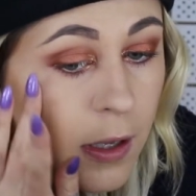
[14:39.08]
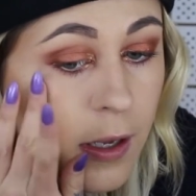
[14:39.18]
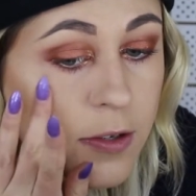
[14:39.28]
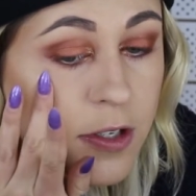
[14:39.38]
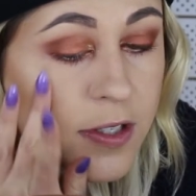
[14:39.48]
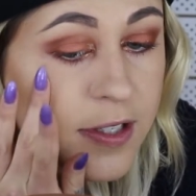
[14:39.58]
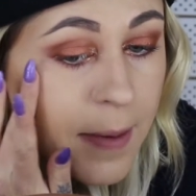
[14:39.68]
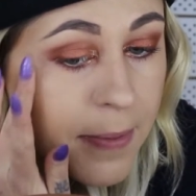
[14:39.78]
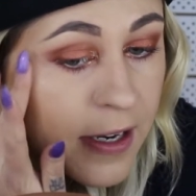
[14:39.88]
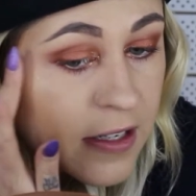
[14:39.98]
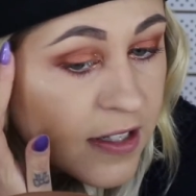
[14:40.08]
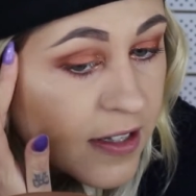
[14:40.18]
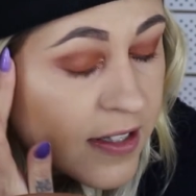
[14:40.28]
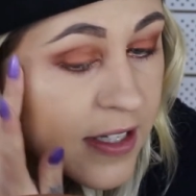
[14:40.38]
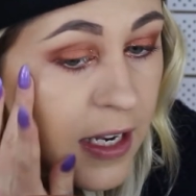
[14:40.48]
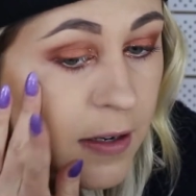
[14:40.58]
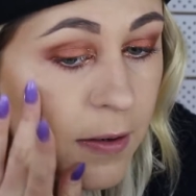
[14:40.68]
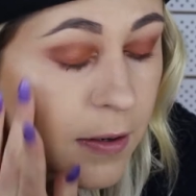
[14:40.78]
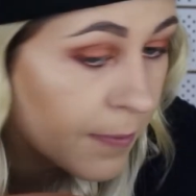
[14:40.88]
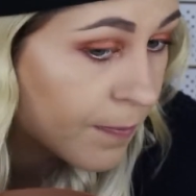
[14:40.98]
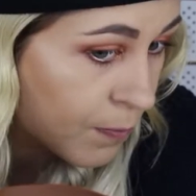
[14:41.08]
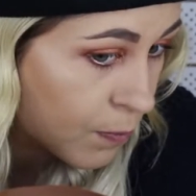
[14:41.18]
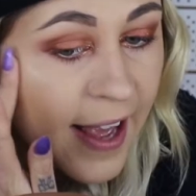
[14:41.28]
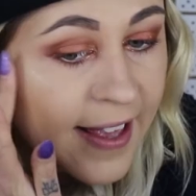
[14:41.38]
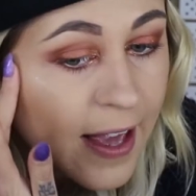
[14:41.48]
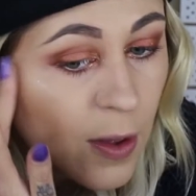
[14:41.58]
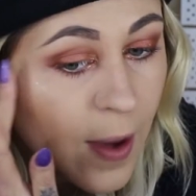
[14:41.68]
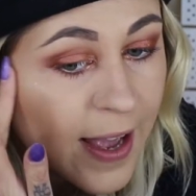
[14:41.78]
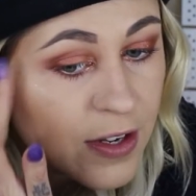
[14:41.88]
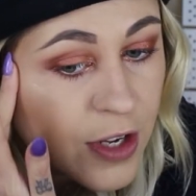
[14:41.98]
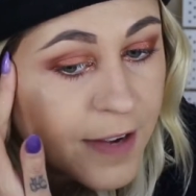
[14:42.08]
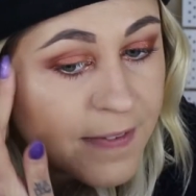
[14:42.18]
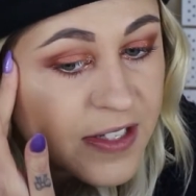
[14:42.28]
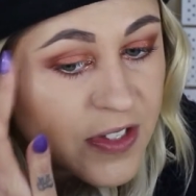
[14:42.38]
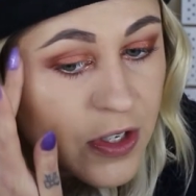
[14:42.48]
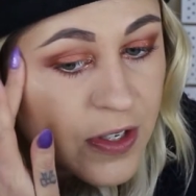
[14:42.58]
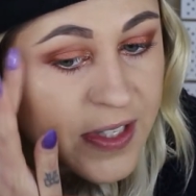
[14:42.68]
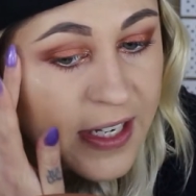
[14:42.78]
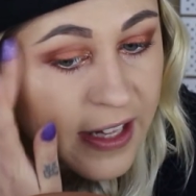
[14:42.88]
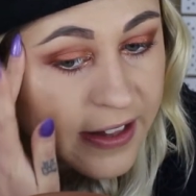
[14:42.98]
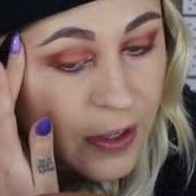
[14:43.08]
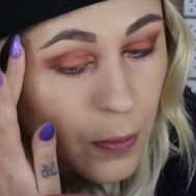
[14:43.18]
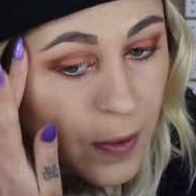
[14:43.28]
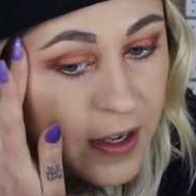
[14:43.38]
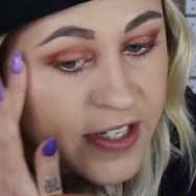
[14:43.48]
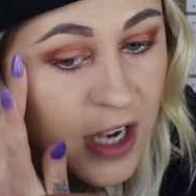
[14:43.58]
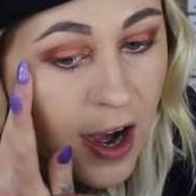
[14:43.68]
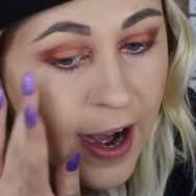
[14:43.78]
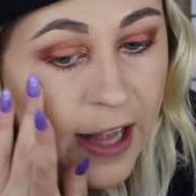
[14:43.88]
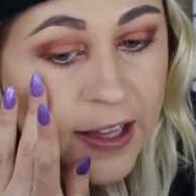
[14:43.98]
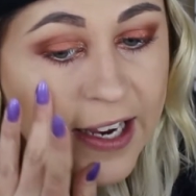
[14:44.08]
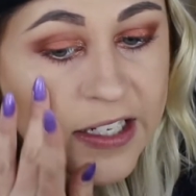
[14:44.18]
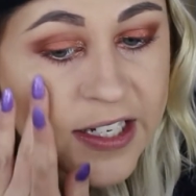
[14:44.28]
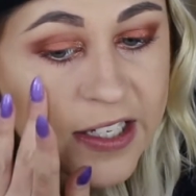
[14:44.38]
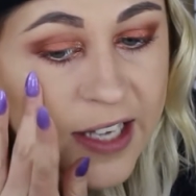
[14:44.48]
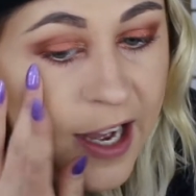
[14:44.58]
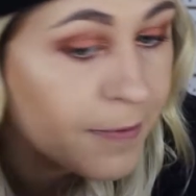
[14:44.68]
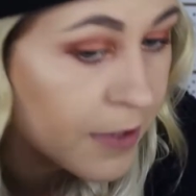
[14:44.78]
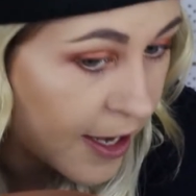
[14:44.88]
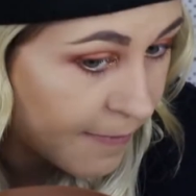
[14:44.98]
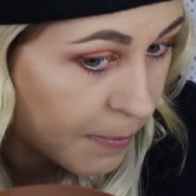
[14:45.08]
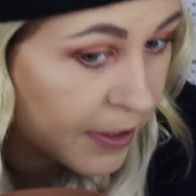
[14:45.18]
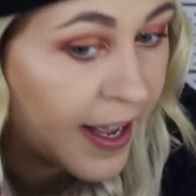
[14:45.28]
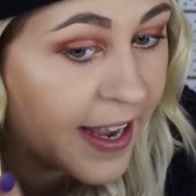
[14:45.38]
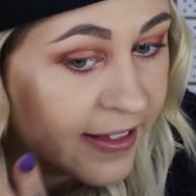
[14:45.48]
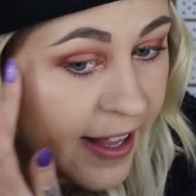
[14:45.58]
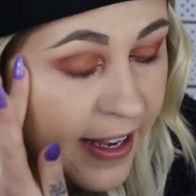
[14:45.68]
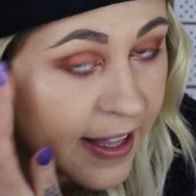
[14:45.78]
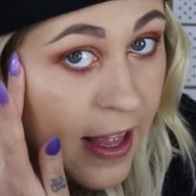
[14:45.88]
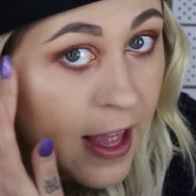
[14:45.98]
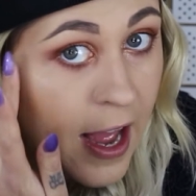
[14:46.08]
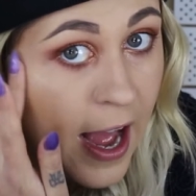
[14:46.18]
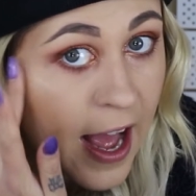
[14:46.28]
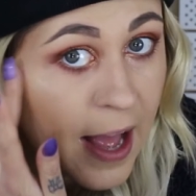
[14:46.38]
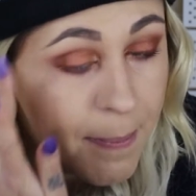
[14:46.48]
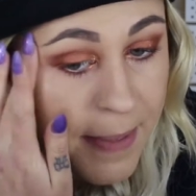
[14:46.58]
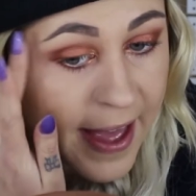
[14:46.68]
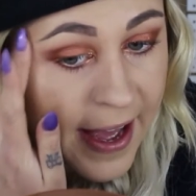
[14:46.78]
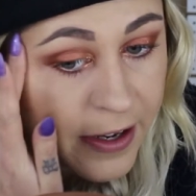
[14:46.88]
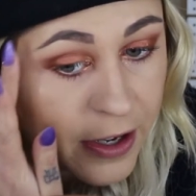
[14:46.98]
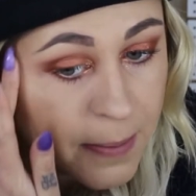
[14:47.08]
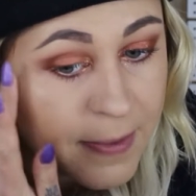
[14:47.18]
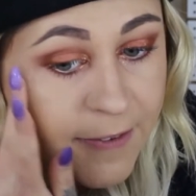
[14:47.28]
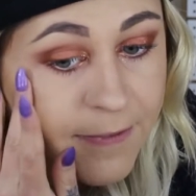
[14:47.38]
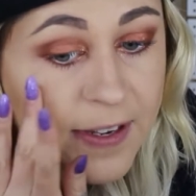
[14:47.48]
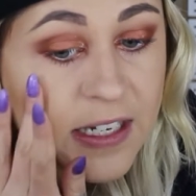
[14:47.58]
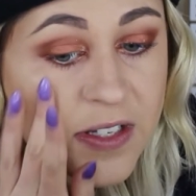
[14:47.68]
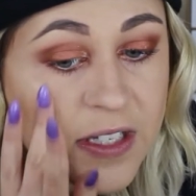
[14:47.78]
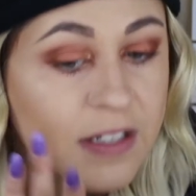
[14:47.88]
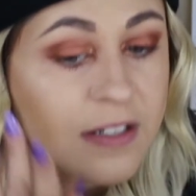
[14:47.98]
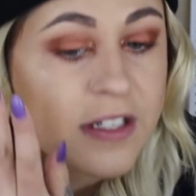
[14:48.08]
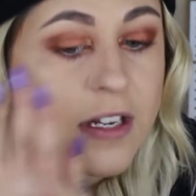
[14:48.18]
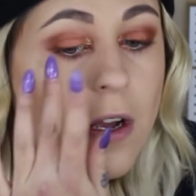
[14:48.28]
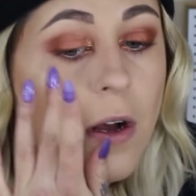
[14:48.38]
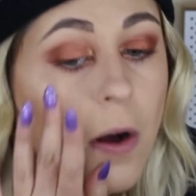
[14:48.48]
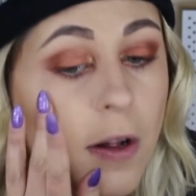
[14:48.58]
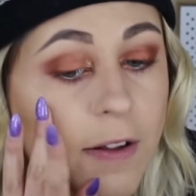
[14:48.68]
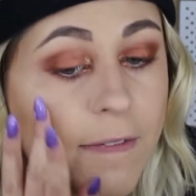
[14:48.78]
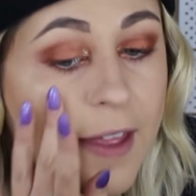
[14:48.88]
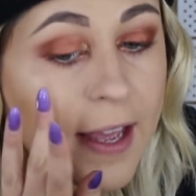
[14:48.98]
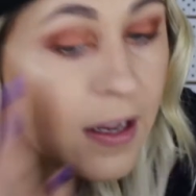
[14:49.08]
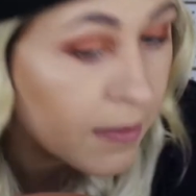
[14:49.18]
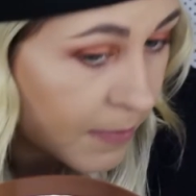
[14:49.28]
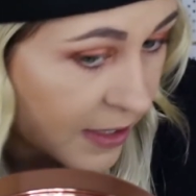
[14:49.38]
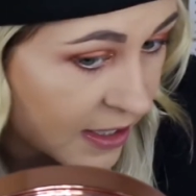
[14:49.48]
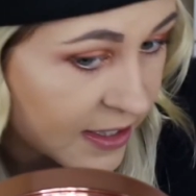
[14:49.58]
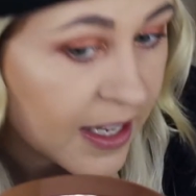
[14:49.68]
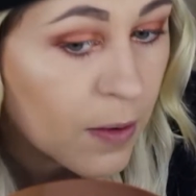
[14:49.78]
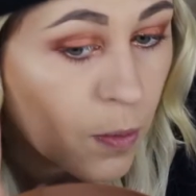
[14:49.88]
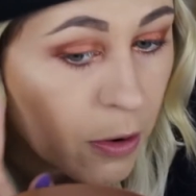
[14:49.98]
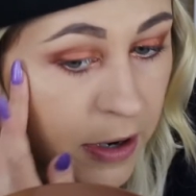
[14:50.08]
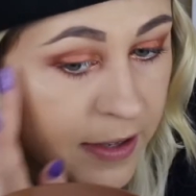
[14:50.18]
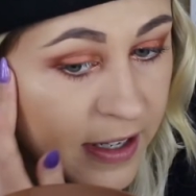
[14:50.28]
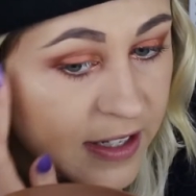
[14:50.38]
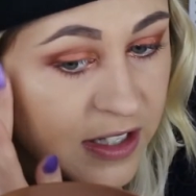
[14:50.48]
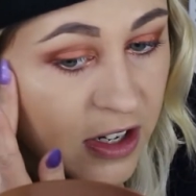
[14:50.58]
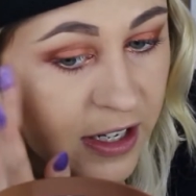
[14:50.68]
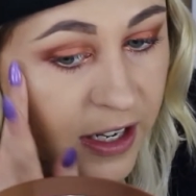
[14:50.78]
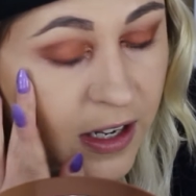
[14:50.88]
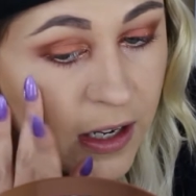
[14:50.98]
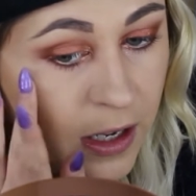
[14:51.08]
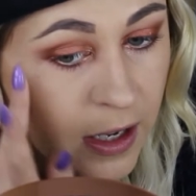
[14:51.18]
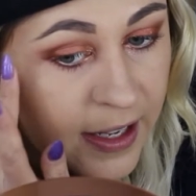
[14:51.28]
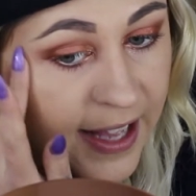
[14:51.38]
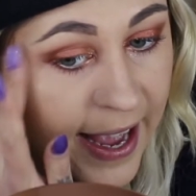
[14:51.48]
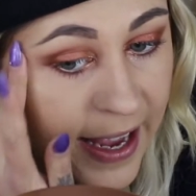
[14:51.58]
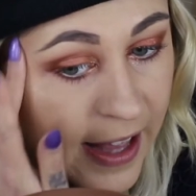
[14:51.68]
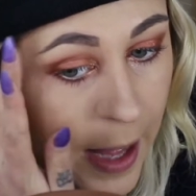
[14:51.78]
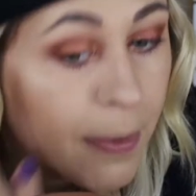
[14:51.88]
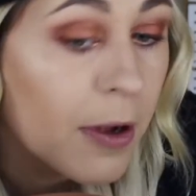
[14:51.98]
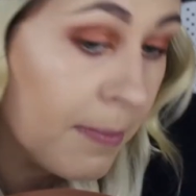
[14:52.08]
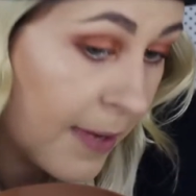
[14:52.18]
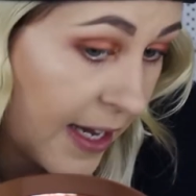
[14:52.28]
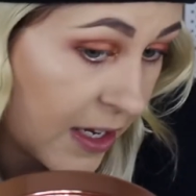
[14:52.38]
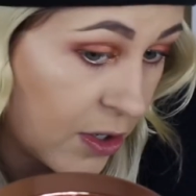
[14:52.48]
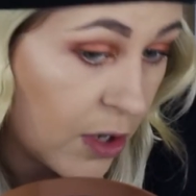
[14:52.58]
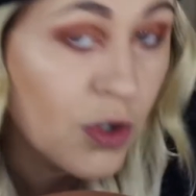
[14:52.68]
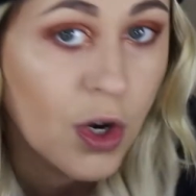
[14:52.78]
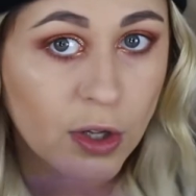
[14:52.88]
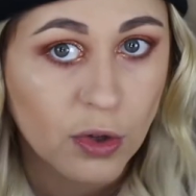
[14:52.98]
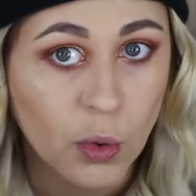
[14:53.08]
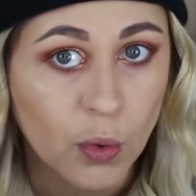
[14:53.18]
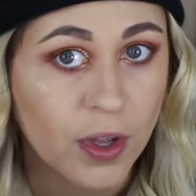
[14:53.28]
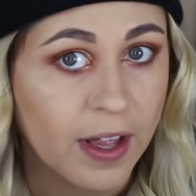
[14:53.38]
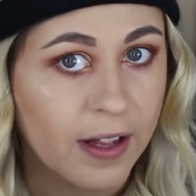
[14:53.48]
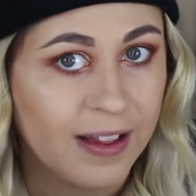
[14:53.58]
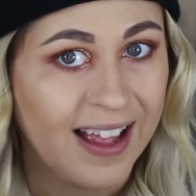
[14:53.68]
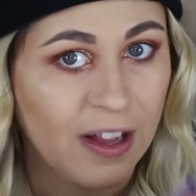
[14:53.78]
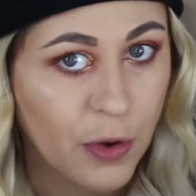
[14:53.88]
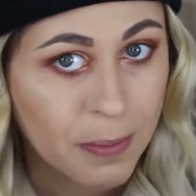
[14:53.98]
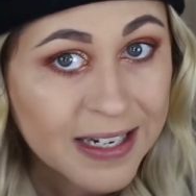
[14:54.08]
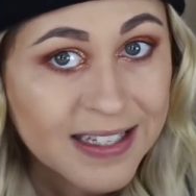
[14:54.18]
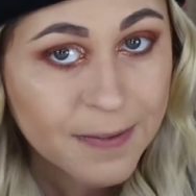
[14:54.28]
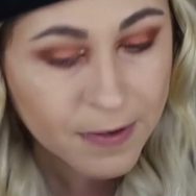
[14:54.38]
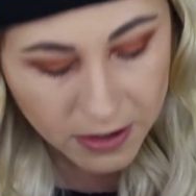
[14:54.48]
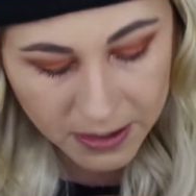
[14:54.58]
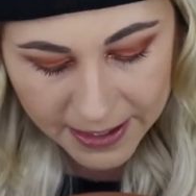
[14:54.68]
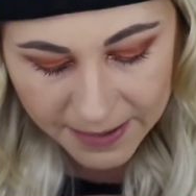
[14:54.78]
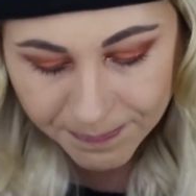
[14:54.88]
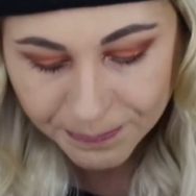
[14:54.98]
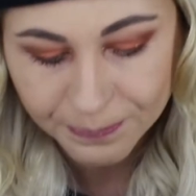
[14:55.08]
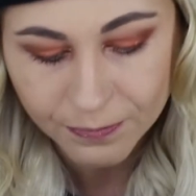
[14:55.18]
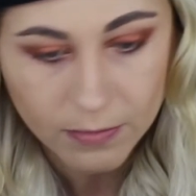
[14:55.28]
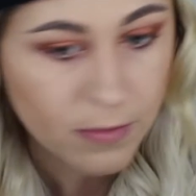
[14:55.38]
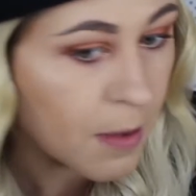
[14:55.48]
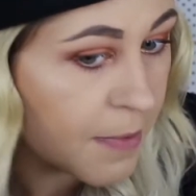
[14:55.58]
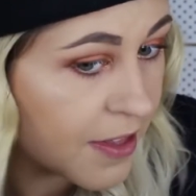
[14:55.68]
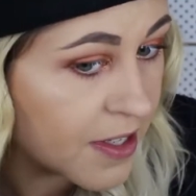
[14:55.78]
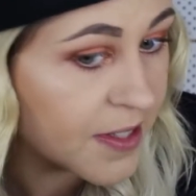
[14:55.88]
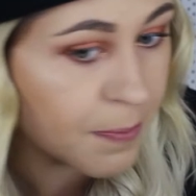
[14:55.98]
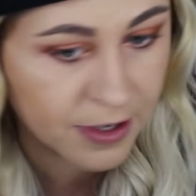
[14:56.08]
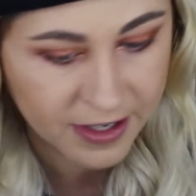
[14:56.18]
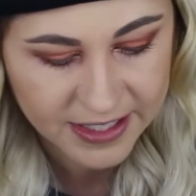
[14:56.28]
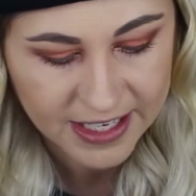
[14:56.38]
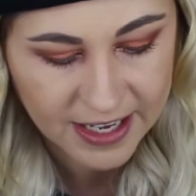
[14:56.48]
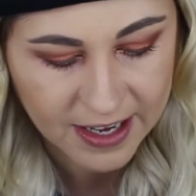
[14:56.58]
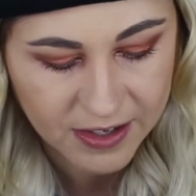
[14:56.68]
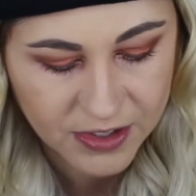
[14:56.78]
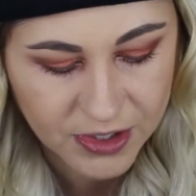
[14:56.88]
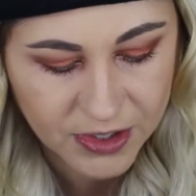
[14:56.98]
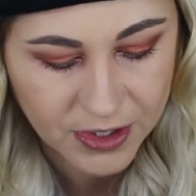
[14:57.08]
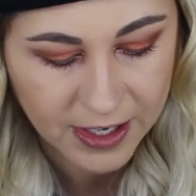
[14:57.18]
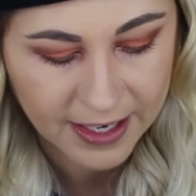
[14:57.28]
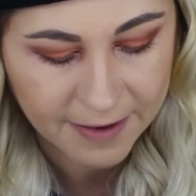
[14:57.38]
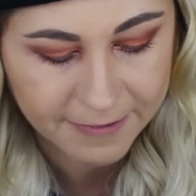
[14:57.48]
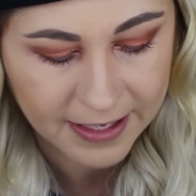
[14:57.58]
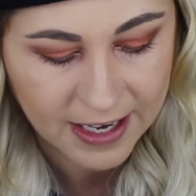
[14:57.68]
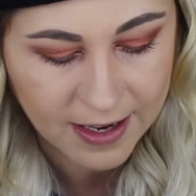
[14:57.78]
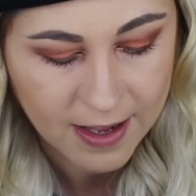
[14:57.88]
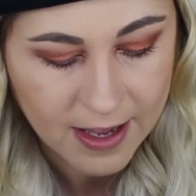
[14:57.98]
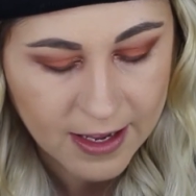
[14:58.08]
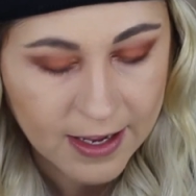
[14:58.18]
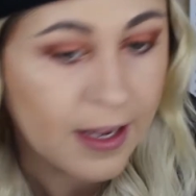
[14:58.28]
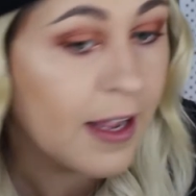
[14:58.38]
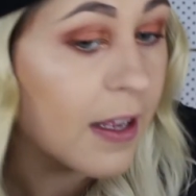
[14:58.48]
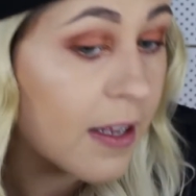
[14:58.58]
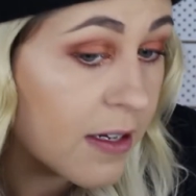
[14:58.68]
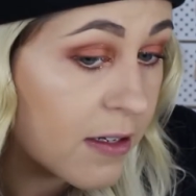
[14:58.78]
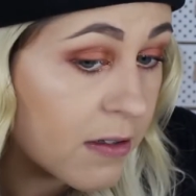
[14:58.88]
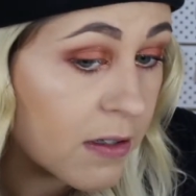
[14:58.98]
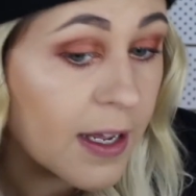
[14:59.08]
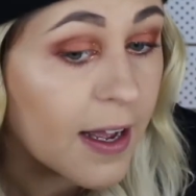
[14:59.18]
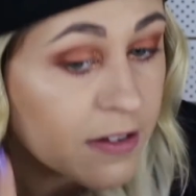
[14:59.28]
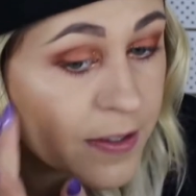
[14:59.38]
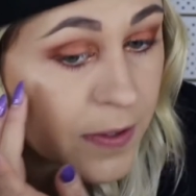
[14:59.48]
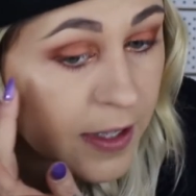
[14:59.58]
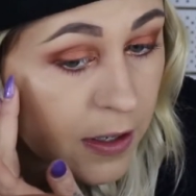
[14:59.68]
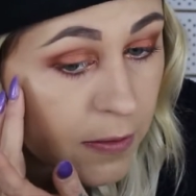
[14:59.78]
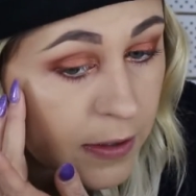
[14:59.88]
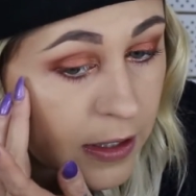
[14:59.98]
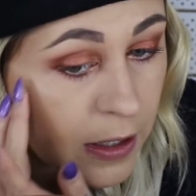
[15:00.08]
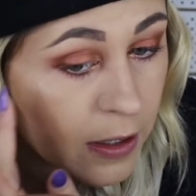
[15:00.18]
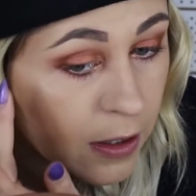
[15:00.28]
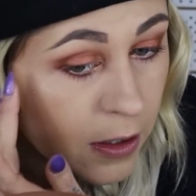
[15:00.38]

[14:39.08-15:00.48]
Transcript: And just dab that into the skin. I get quite nervous using liquid highlighters after I've applied like powder on my face and all of that, because I get worried that it's gonna cake up on me and not look luminous, if you know what I mean. But this product here is just so lovely, and yeah, I just feel like it really